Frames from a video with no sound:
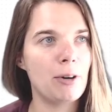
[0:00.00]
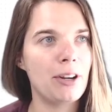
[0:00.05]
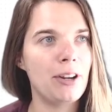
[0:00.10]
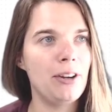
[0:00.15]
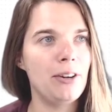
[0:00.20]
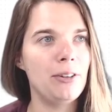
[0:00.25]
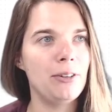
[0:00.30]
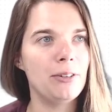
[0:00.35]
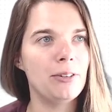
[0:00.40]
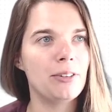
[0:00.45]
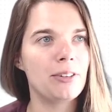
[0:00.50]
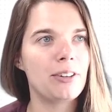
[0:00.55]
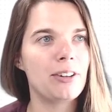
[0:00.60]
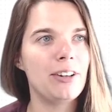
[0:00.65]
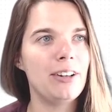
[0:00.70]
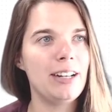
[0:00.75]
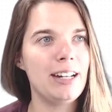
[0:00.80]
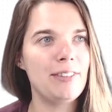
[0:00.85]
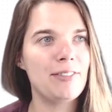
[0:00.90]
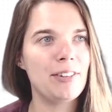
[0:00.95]
where you
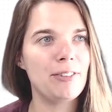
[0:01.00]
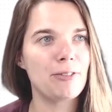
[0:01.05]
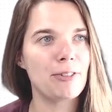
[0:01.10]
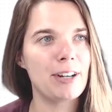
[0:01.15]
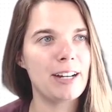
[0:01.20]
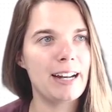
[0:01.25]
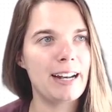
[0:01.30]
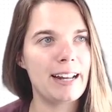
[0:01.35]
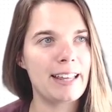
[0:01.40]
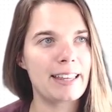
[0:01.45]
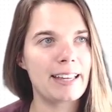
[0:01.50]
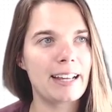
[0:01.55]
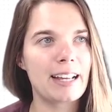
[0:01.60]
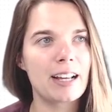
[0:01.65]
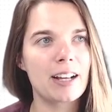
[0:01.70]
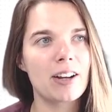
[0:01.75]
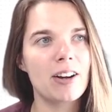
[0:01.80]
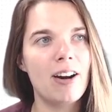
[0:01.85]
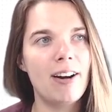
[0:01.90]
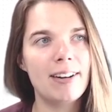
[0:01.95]
couldn't even read
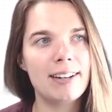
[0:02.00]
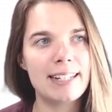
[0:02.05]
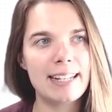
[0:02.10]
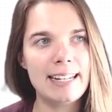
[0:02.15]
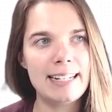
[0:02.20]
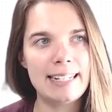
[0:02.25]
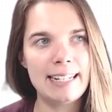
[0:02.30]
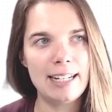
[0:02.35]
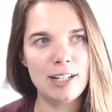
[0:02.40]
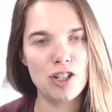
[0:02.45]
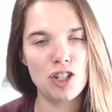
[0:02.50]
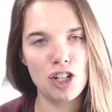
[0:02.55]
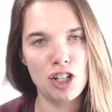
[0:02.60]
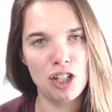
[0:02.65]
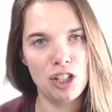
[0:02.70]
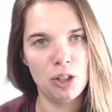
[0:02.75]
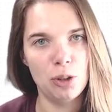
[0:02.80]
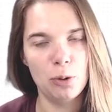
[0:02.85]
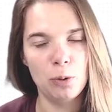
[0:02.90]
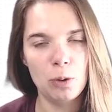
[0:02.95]
anything,
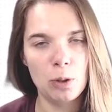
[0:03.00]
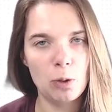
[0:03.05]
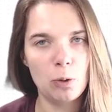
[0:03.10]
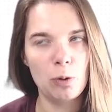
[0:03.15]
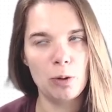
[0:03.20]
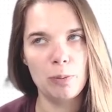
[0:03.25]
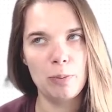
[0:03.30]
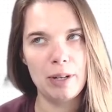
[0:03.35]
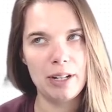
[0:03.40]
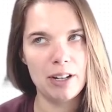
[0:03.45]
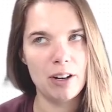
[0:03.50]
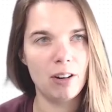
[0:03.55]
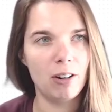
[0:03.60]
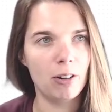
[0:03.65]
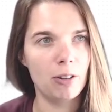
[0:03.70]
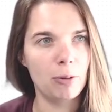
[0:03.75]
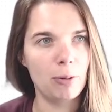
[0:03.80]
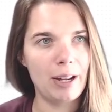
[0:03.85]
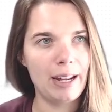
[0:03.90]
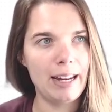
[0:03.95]
ContentHQ would be all
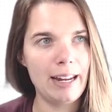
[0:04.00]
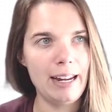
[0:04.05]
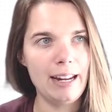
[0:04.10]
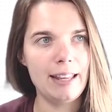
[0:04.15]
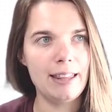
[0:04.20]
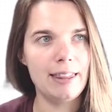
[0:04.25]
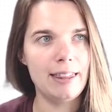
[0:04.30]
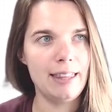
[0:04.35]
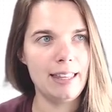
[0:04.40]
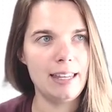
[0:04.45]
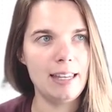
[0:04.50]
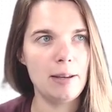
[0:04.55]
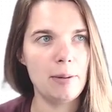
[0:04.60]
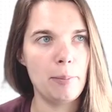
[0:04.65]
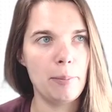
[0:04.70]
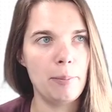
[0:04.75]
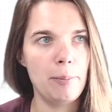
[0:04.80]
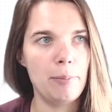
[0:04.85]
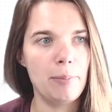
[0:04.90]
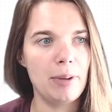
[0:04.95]
the way in the
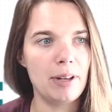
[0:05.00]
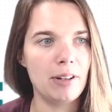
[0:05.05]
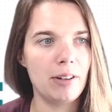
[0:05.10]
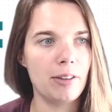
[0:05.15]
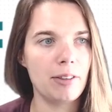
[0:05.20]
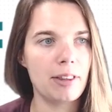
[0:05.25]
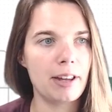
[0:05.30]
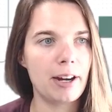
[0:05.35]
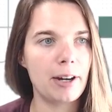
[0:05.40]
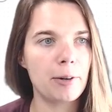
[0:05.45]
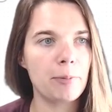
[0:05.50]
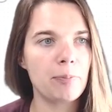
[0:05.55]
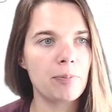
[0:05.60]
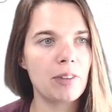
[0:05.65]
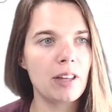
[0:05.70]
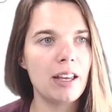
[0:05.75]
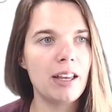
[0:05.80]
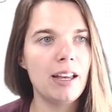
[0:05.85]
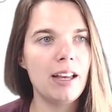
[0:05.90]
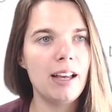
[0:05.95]
middle there.
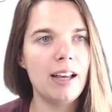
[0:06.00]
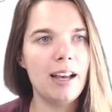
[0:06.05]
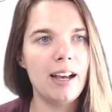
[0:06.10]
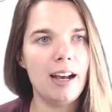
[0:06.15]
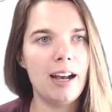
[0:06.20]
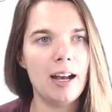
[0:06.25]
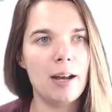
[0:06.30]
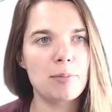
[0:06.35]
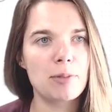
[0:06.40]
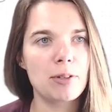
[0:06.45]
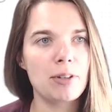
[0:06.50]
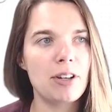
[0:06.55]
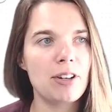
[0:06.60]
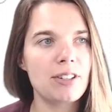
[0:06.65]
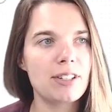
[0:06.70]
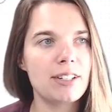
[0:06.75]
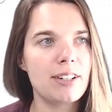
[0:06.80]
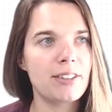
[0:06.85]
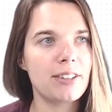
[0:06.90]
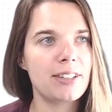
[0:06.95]
So
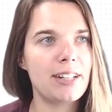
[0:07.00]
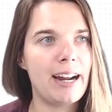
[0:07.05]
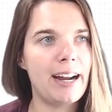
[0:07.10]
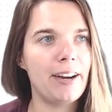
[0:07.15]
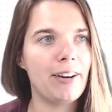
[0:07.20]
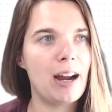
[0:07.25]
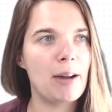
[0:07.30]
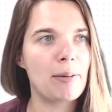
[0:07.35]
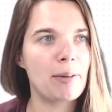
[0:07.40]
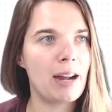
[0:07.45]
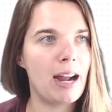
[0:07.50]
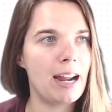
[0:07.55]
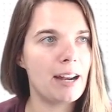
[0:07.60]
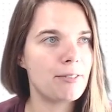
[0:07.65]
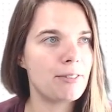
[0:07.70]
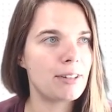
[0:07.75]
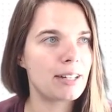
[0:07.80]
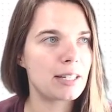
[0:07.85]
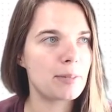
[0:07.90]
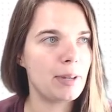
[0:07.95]
here's another diagram kind
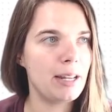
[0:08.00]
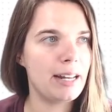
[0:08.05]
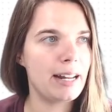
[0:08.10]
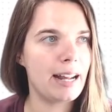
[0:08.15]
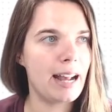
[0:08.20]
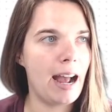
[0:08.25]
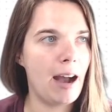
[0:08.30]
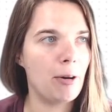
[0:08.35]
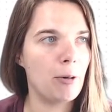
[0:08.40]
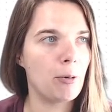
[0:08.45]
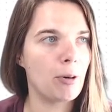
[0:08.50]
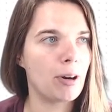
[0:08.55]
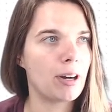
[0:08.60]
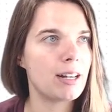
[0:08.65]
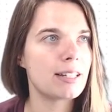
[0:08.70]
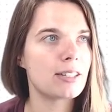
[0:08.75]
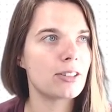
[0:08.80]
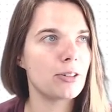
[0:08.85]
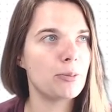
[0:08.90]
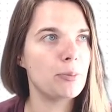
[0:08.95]
of explaining how it
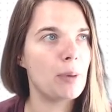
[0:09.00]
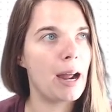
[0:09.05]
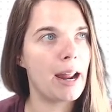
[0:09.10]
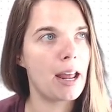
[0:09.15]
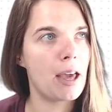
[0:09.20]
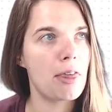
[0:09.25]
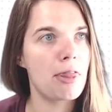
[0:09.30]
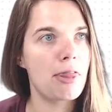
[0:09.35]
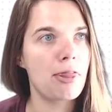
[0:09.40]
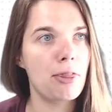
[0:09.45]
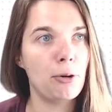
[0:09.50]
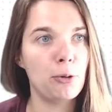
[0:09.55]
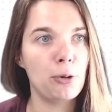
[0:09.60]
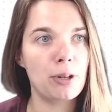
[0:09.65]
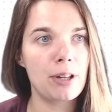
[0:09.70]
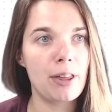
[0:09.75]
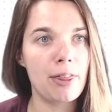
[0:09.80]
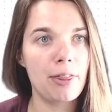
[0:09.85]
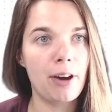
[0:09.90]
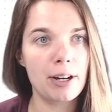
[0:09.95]
works, or my
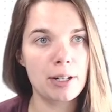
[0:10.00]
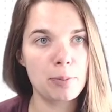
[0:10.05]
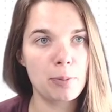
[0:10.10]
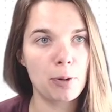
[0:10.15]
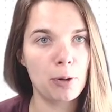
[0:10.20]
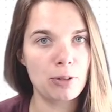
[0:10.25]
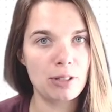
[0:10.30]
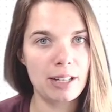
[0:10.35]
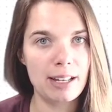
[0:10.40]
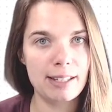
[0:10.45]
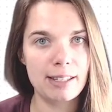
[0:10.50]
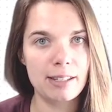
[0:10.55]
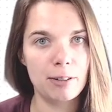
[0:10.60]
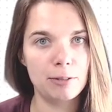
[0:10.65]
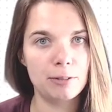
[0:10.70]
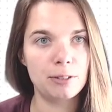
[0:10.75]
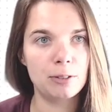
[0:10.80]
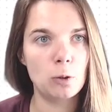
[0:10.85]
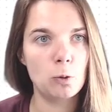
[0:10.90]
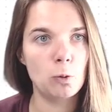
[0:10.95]
thought process
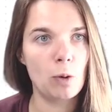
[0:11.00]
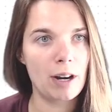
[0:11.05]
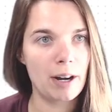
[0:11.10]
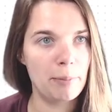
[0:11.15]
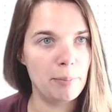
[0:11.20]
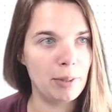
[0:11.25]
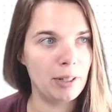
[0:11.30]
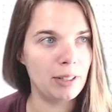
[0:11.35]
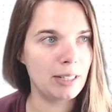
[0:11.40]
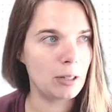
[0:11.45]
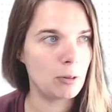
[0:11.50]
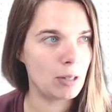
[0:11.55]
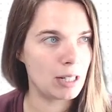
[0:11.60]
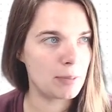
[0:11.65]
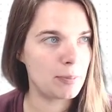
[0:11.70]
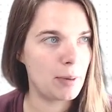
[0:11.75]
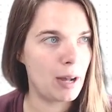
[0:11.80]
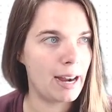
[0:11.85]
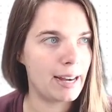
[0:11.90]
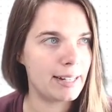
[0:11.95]
of what I'm building, what's
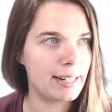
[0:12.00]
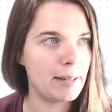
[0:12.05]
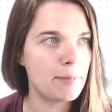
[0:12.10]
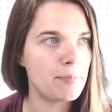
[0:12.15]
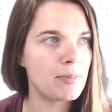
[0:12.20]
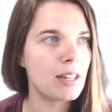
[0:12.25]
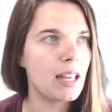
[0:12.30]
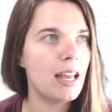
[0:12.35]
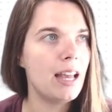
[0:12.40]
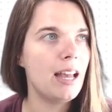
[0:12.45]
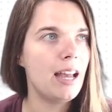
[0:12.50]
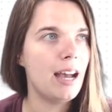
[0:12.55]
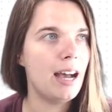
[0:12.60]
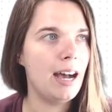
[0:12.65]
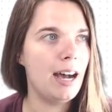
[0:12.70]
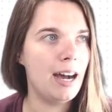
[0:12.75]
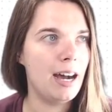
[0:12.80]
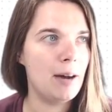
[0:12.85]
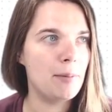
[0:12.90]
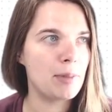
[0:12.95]
behind it.
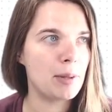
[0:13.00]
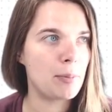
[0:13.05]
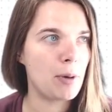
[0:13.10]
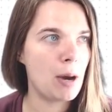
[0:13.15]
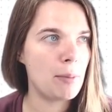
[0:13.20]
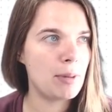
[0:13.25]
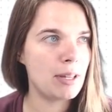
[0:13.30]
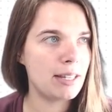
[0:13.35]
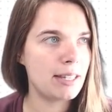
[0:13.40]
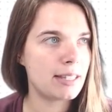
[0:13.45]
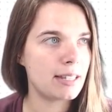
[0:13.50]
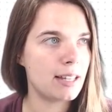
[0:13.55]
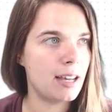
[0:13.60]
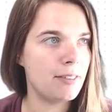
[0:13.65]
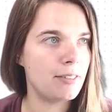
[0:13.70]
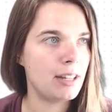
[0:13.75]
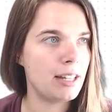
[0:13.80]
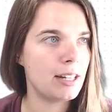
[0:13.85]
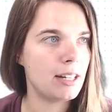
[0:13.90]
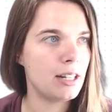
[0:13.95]
The premise of
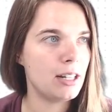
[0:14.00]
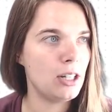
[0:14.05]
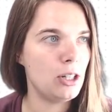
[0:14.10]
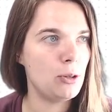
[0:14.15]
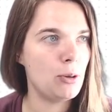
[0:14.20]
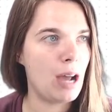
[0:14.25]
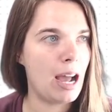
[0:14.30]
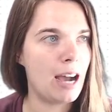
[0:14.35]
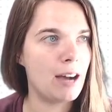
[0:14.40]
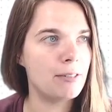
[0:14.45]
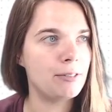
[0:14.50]
it, you